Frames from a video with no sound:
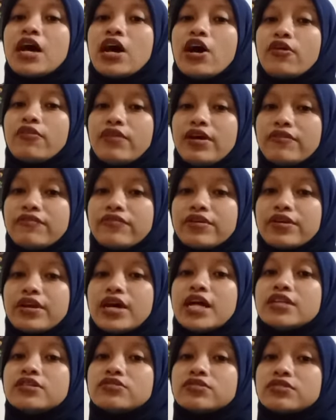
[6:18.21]
However,
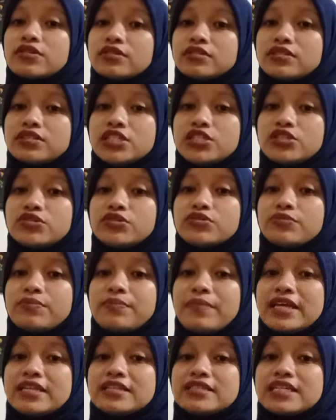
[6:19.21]
to continue to
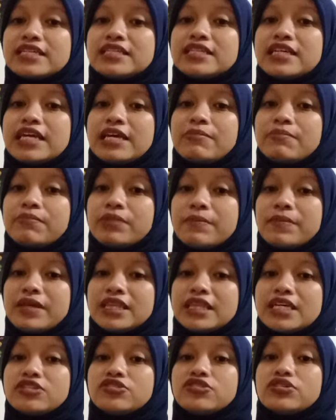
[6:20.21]
maintain the
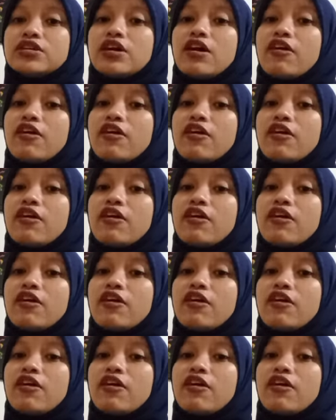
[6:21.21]
implementation